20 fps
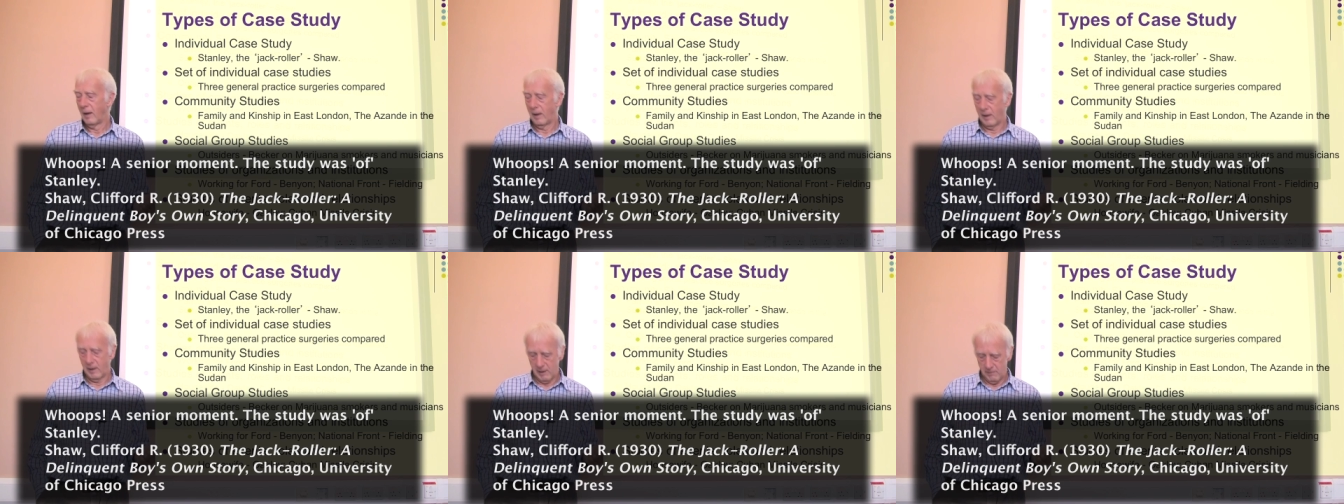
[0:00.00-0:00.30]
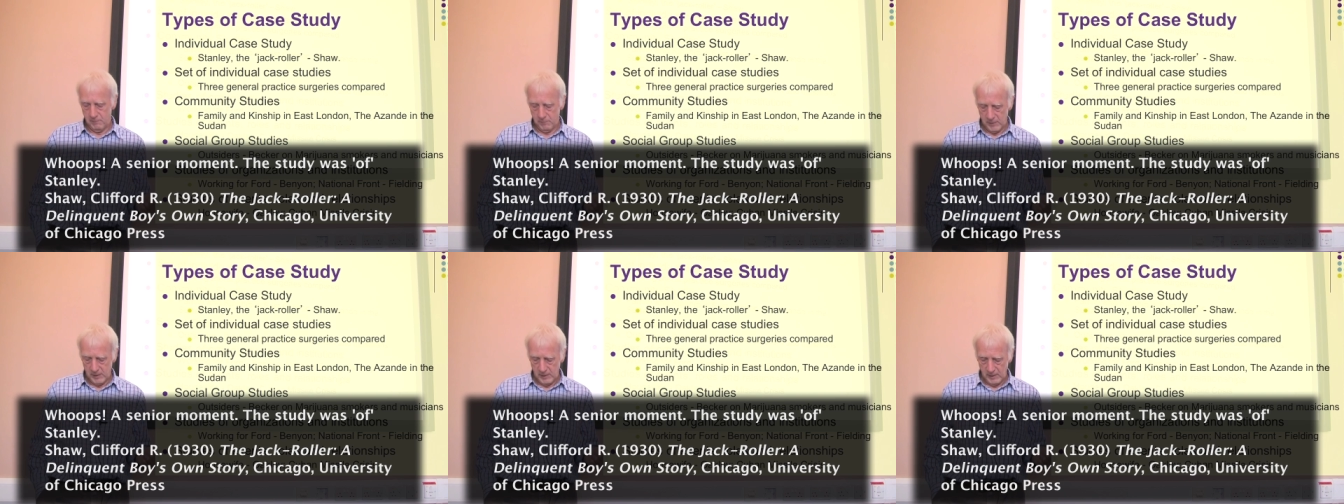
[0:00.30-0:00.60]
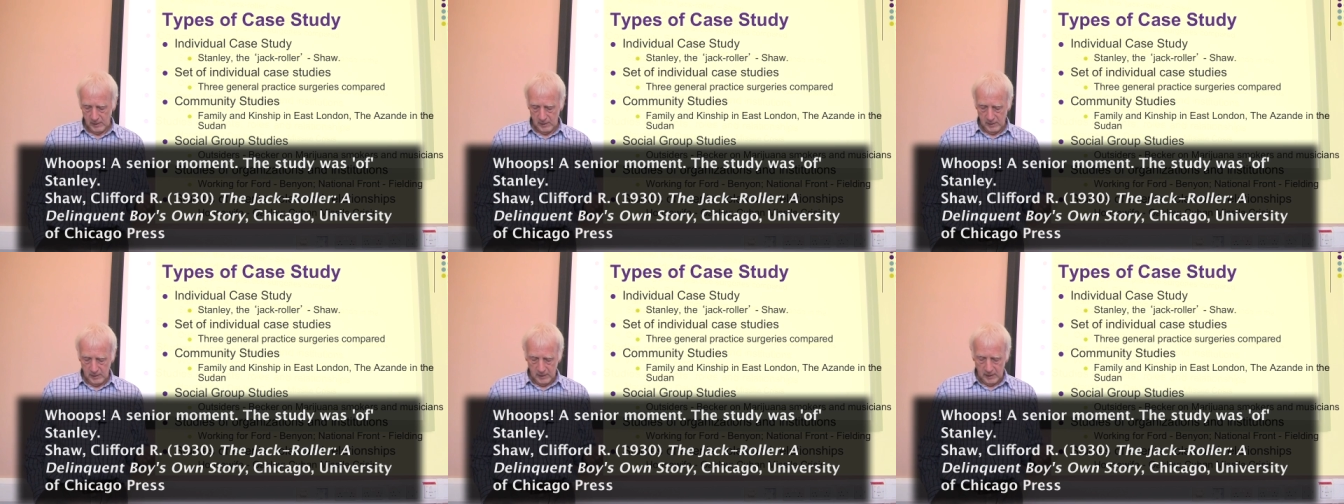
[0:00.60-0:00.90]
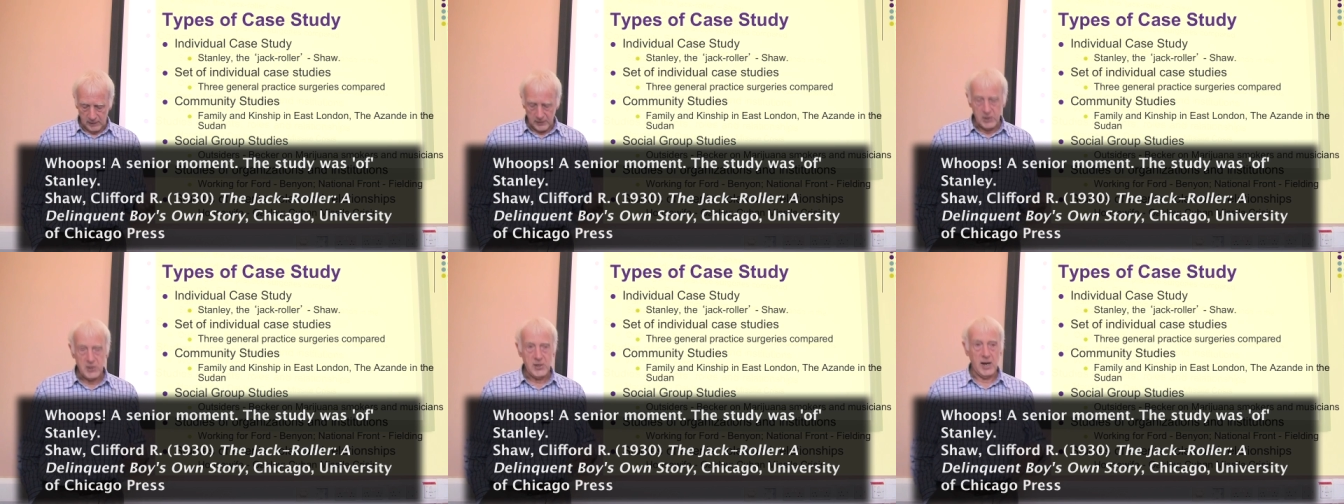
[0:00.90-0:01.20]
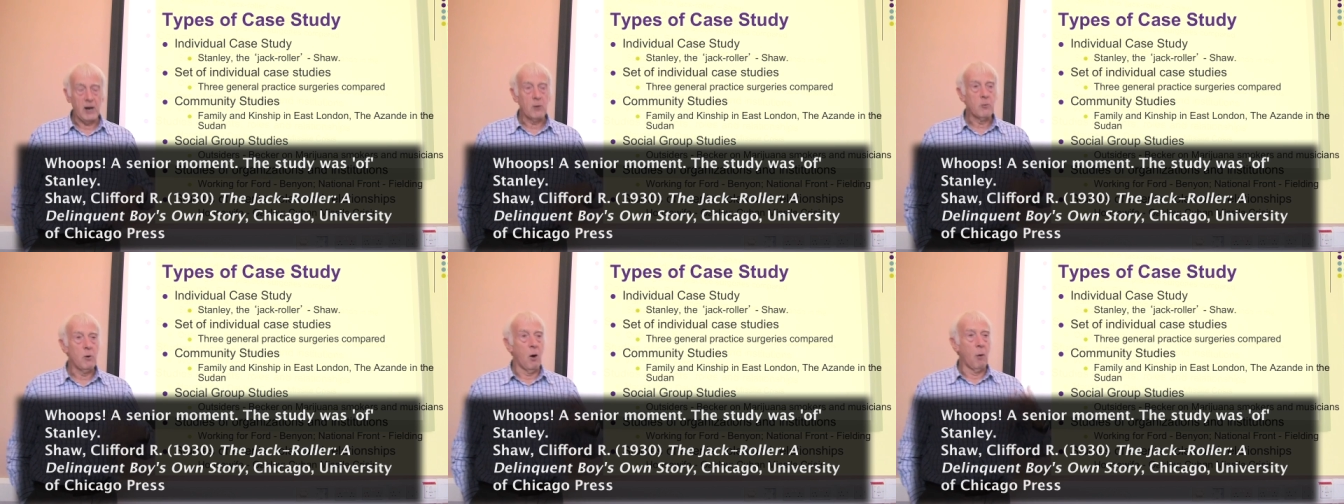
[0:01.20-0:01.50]
And the
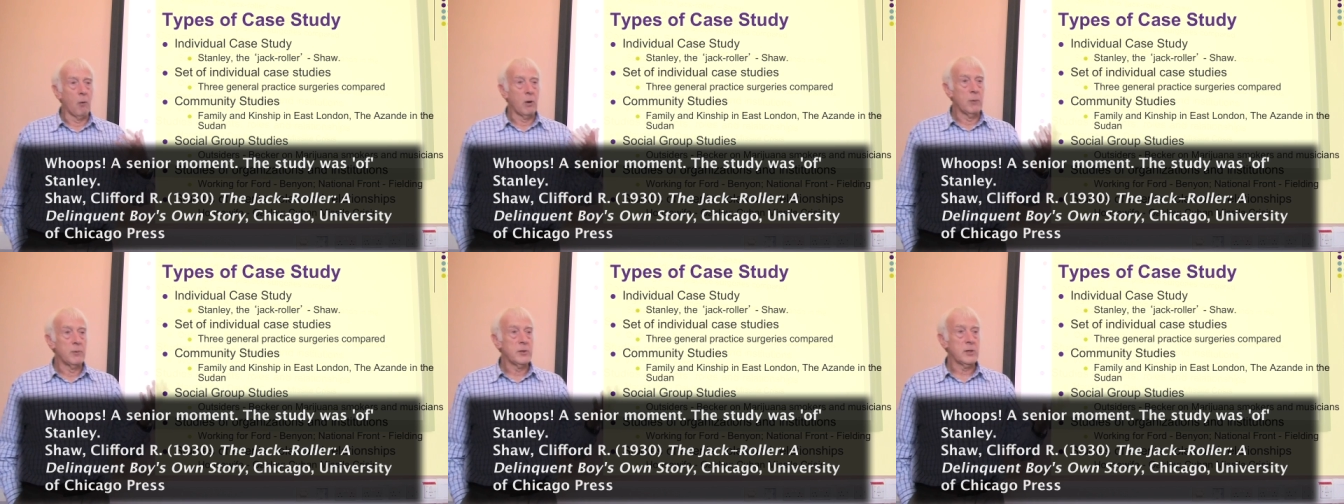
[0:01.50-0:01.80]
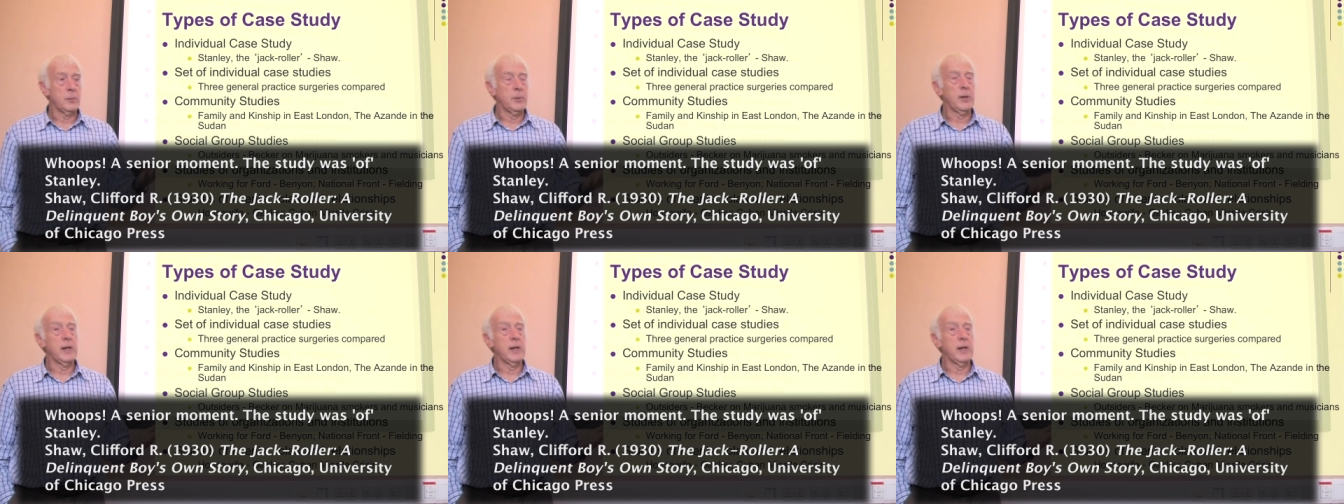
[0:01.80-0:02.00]
Jack Roller was a